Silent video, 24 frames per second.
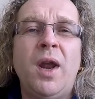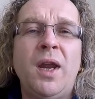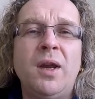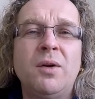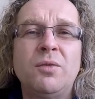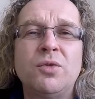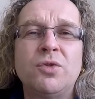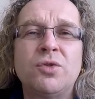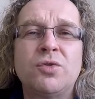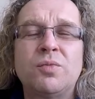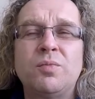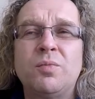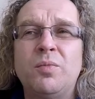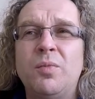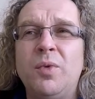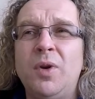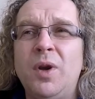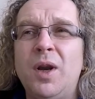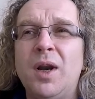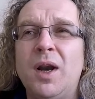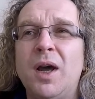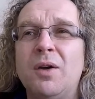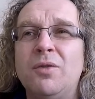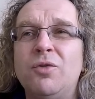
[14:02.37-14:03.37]
It was,
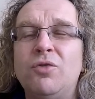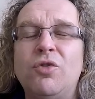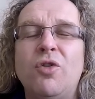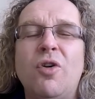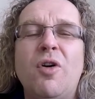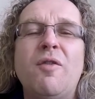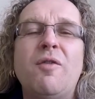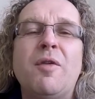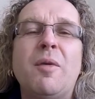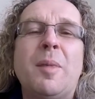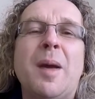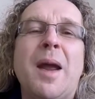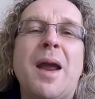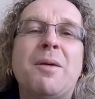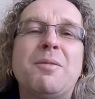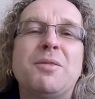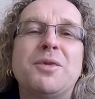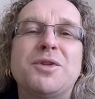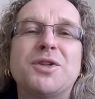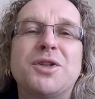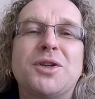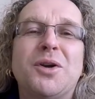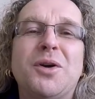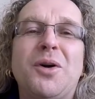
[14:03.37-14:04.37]
you know, driving about
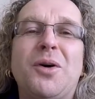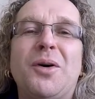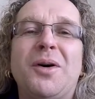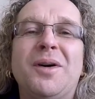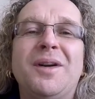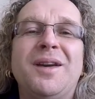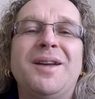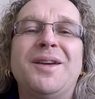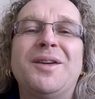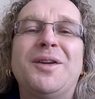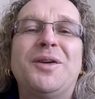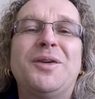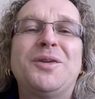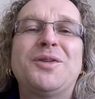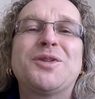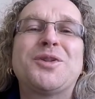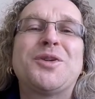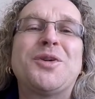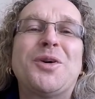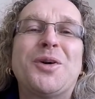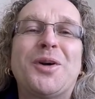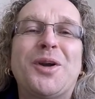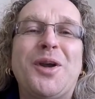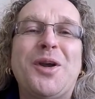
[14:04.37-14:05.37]
with Scott, you know,
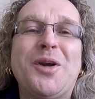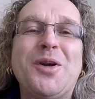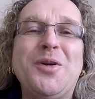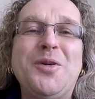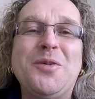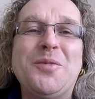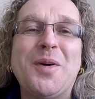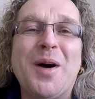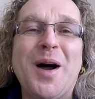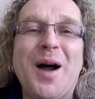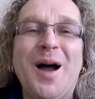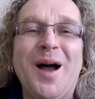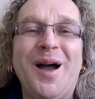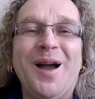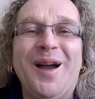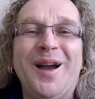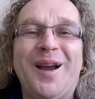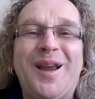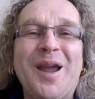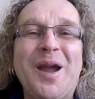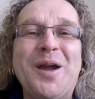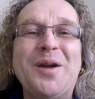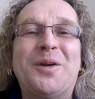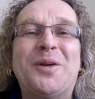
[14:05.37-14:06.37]
Scott Cuba,
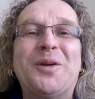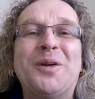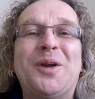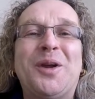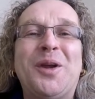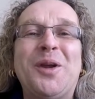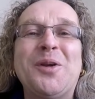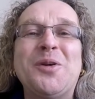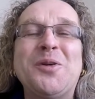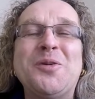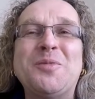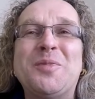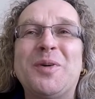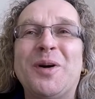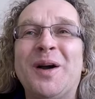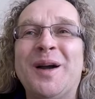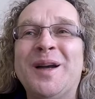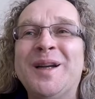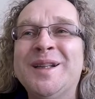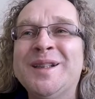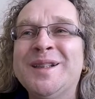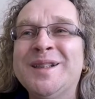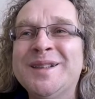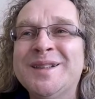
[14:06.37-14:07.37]
Coco Cuba,
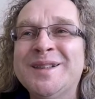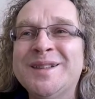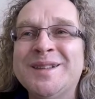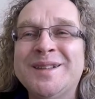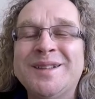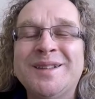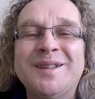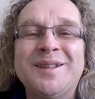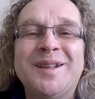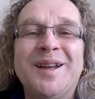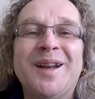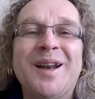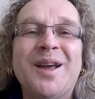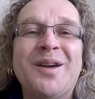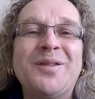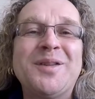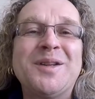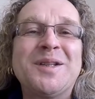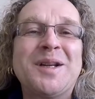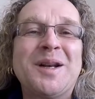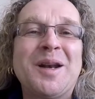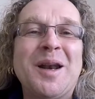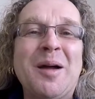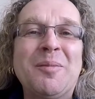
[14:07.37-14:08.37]
you know,
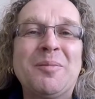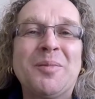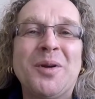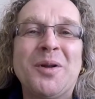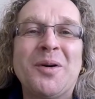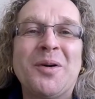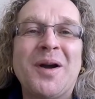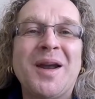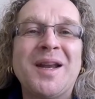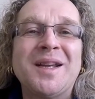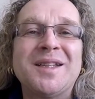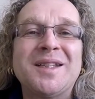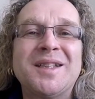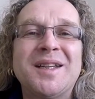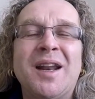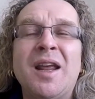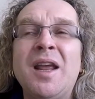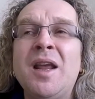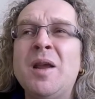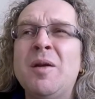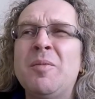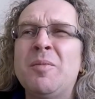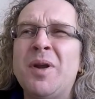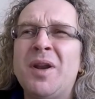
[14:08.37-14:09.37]
his club nights.
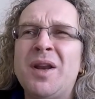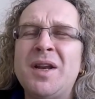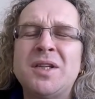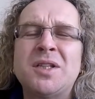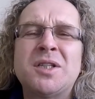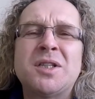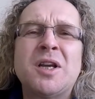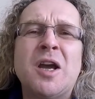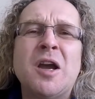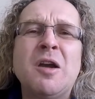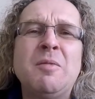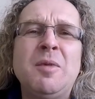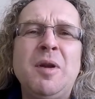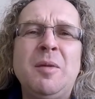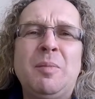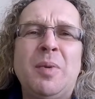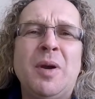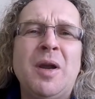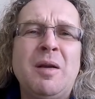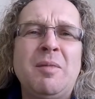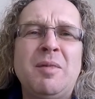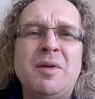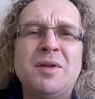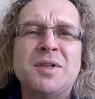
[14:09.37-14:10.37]
But there's so many
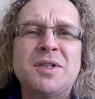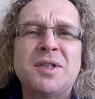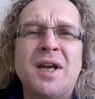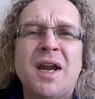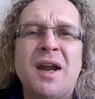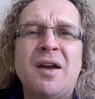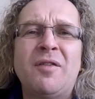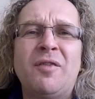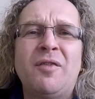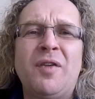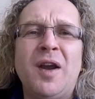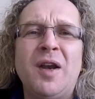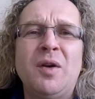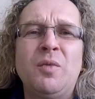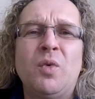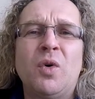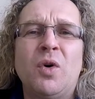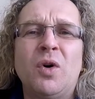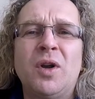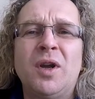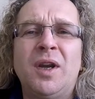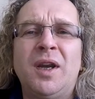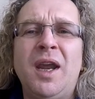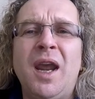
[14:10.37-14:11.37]
people in Southend
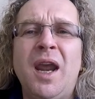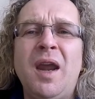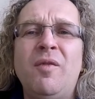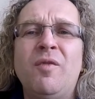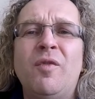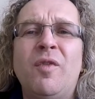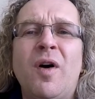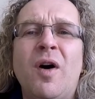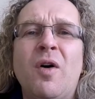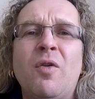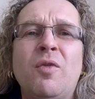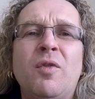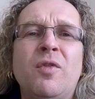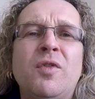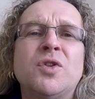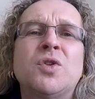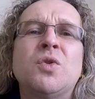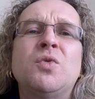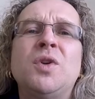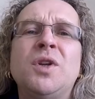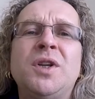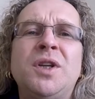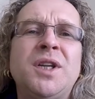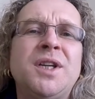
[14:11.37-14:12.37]
what could get involved with. There's
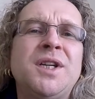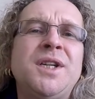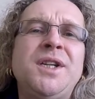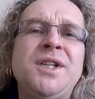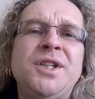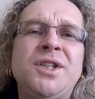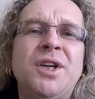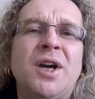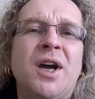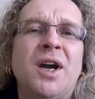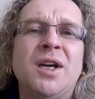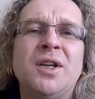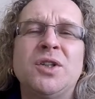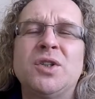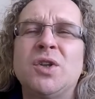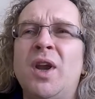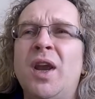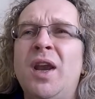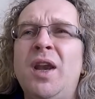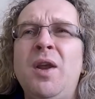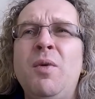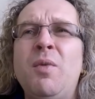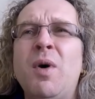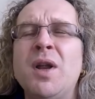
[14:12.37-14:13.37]
all the DJs,
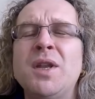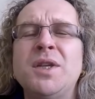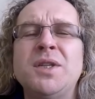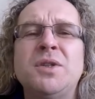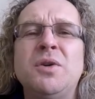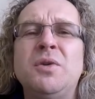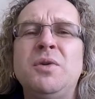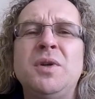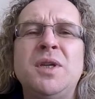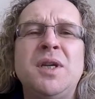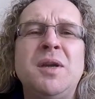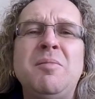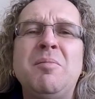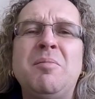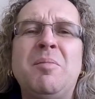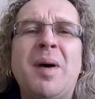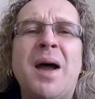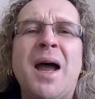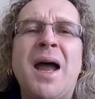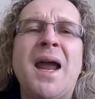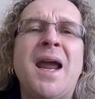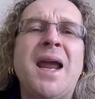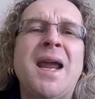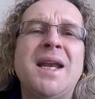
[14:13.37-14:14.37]
anyone who's in
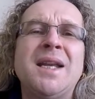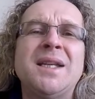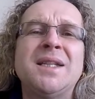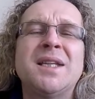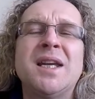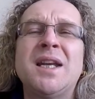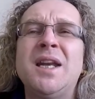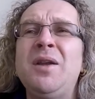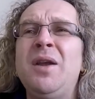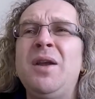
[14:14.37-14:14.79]
bands,